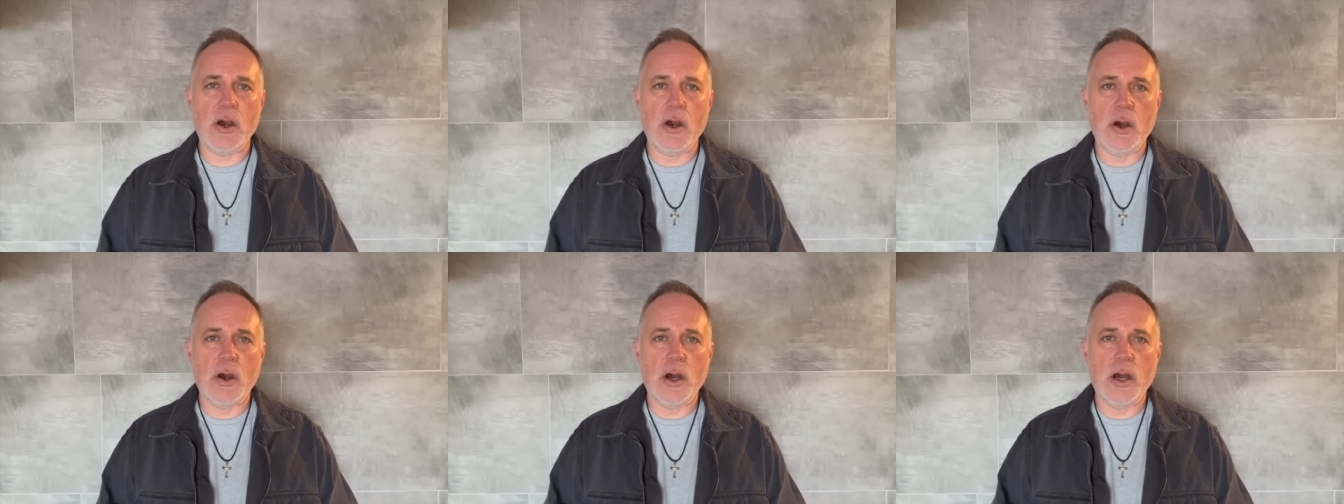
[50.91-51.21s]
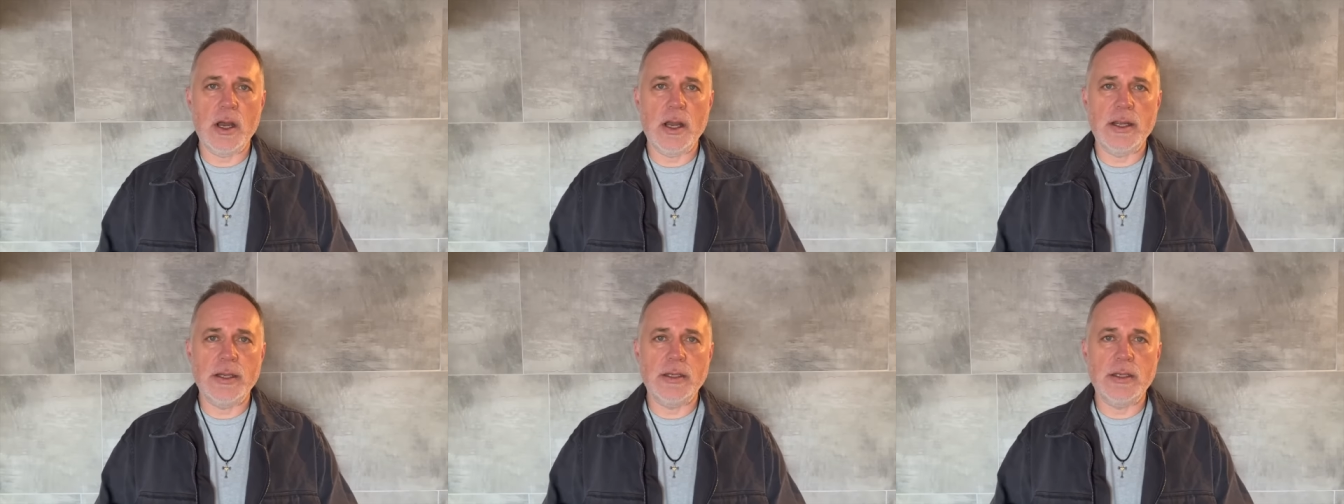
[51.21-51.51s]

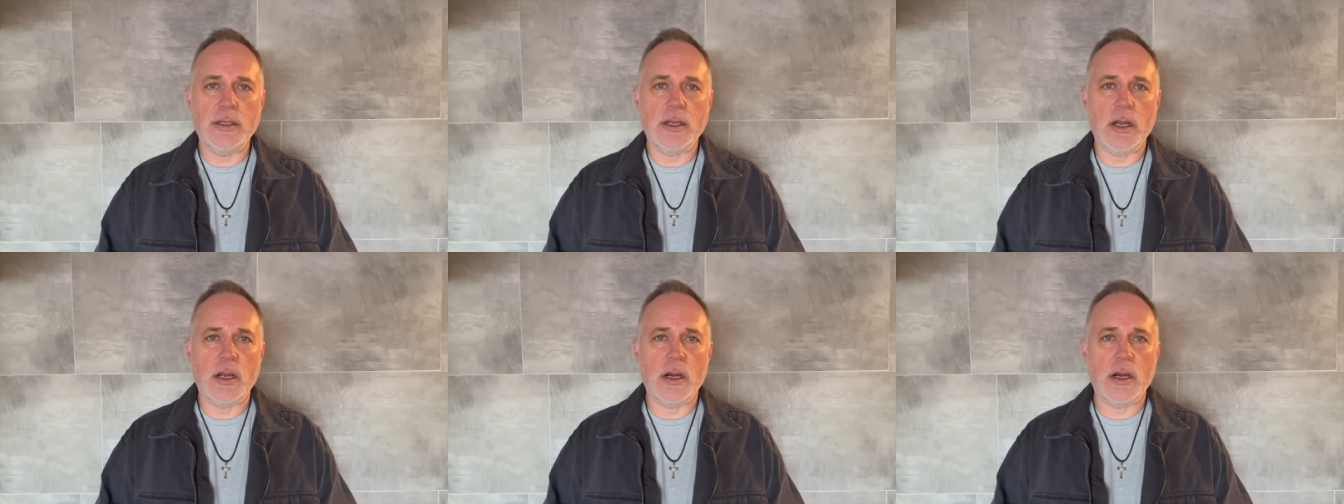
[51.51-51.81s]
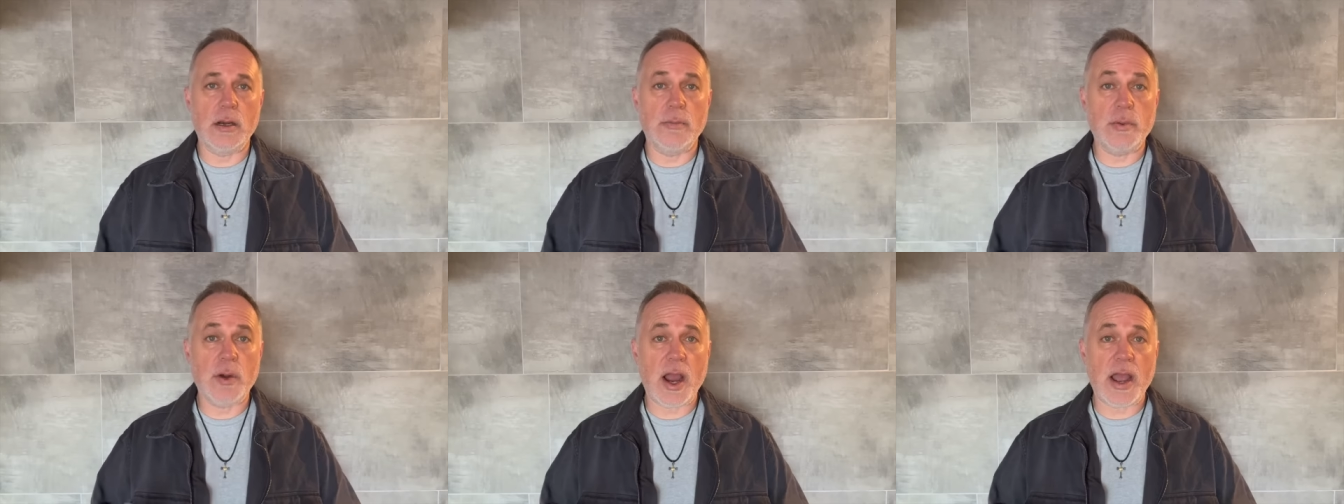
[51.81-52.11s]
on
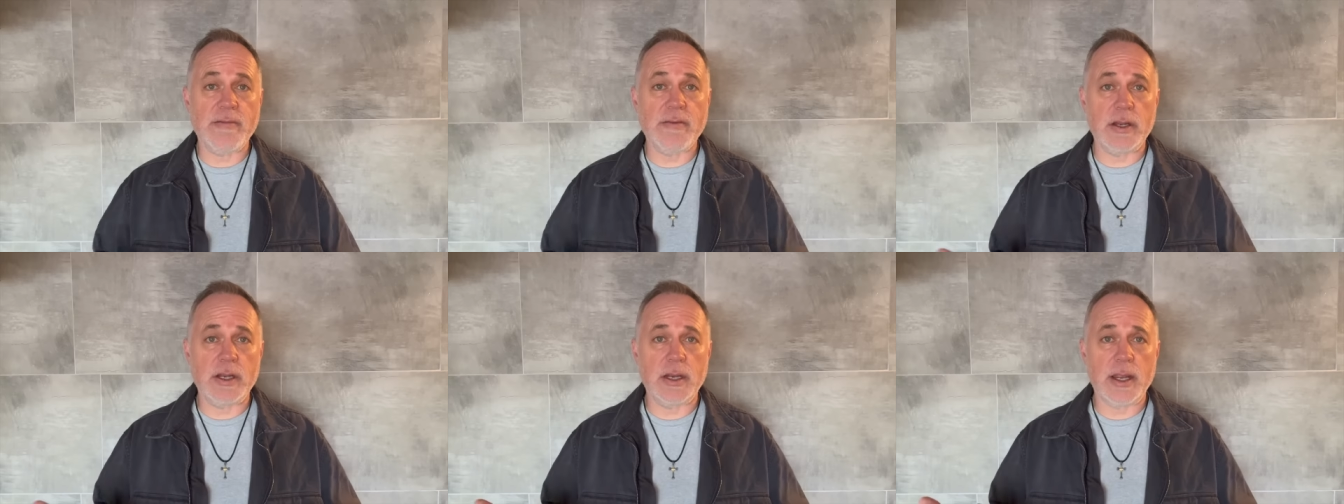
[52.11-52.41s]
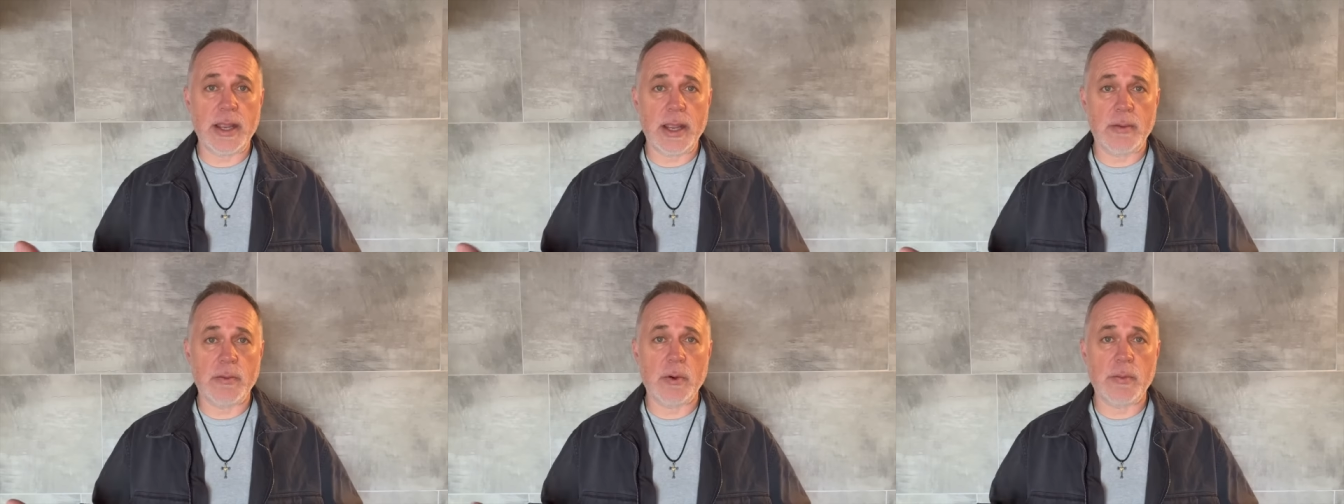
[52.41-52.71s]
our private
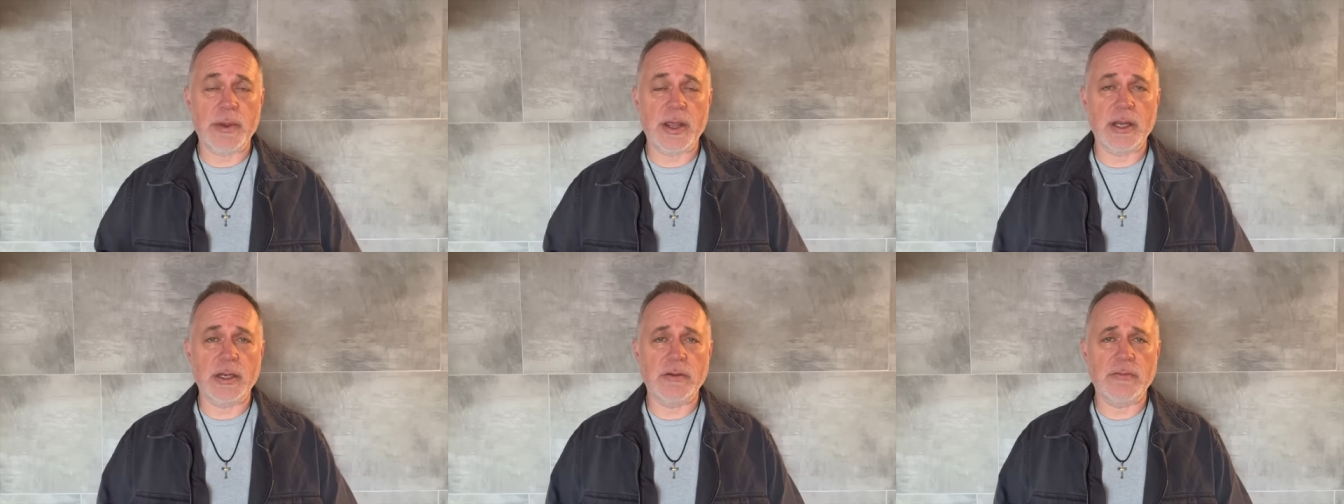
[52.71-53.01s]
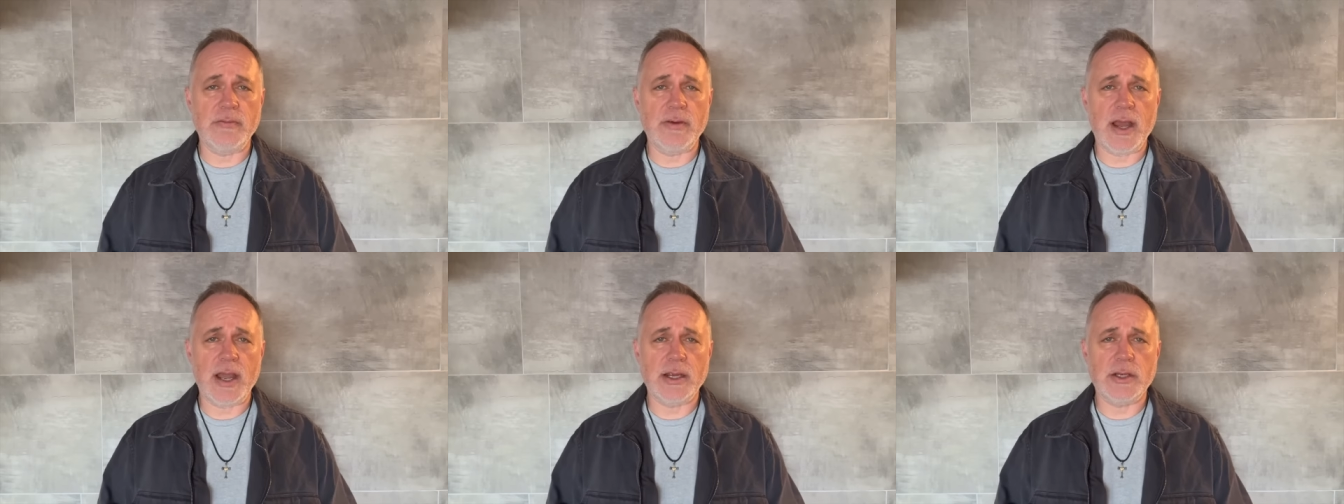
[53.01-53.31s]
ammo
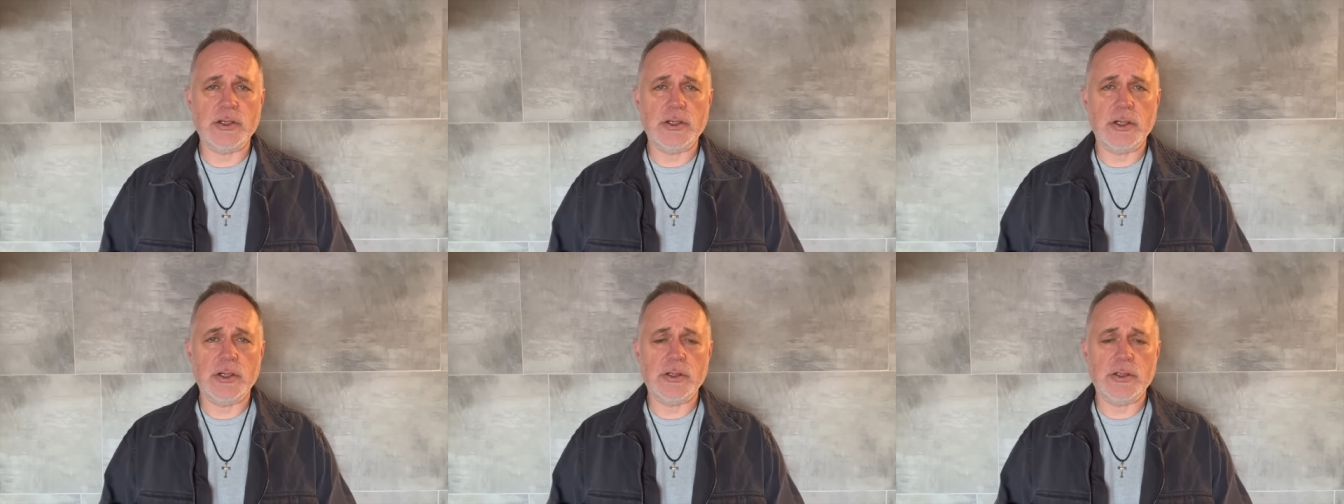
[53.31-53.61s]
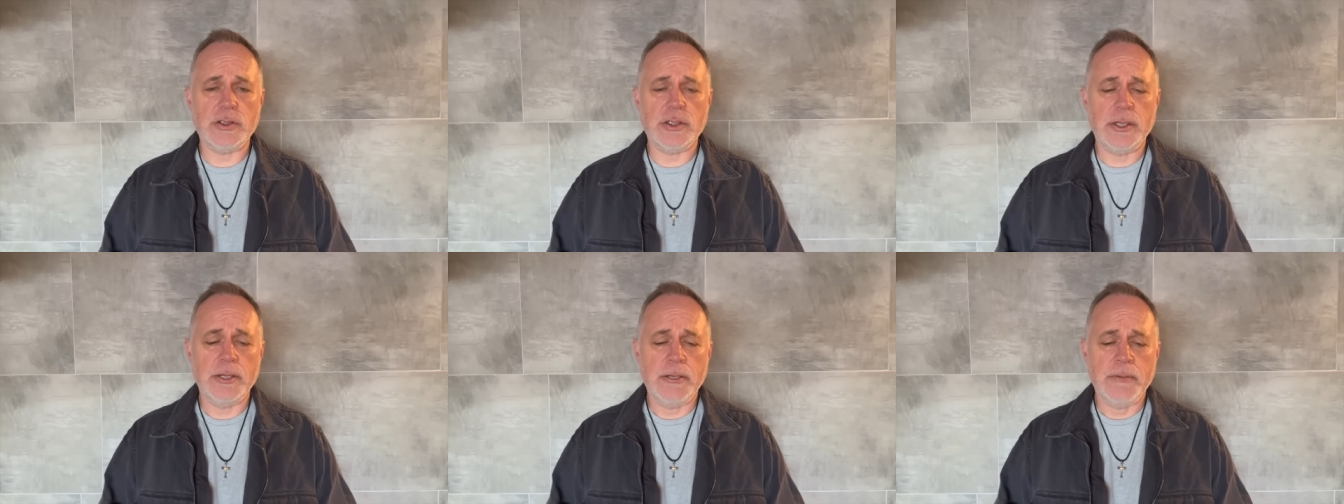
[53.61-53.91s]

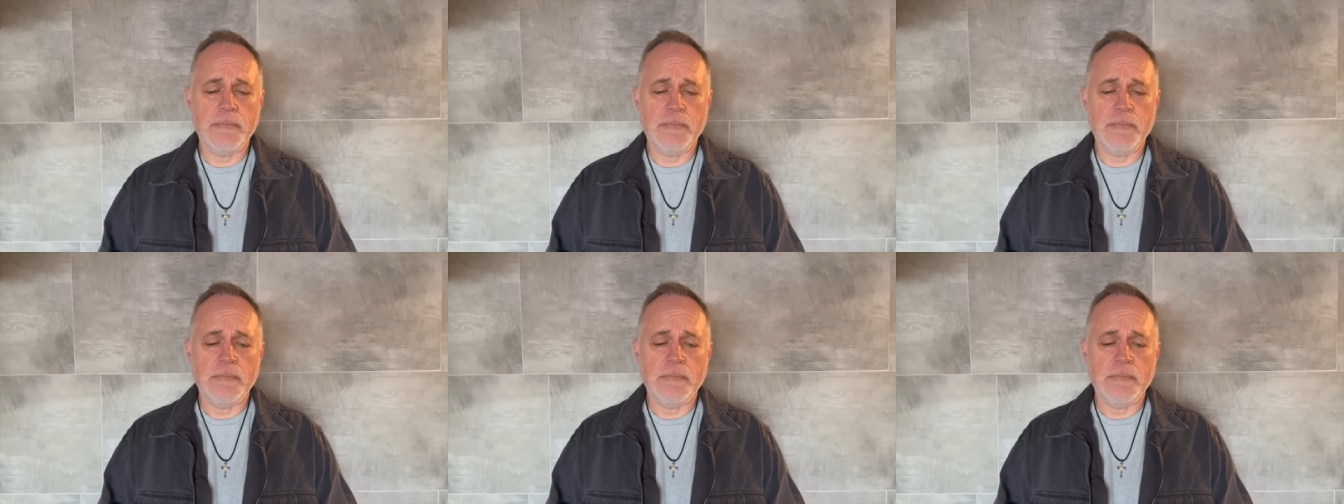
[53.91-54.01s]
manufacturers.